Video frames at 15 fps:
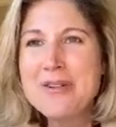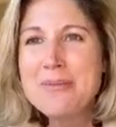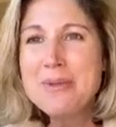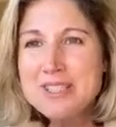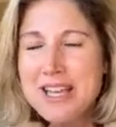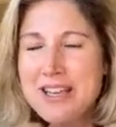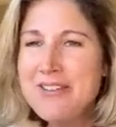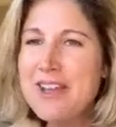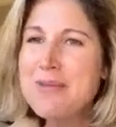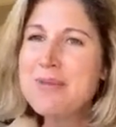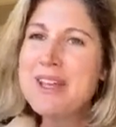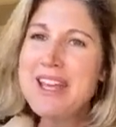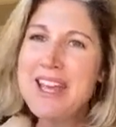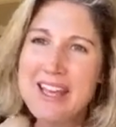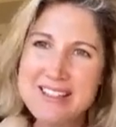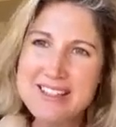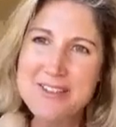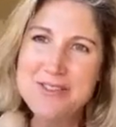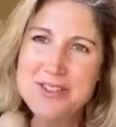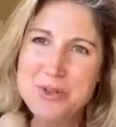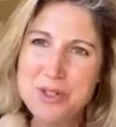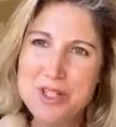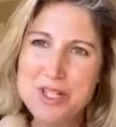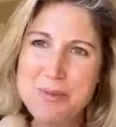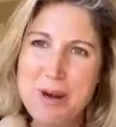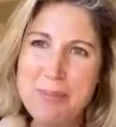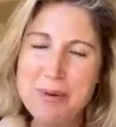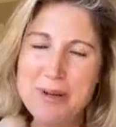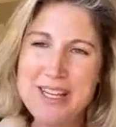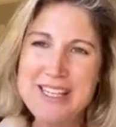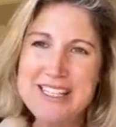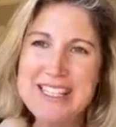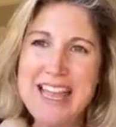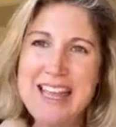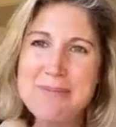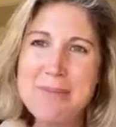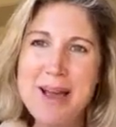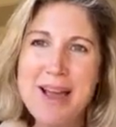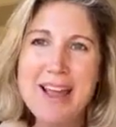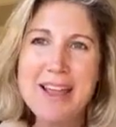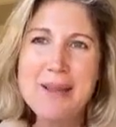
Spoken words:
multifamily and self-storage properties. And my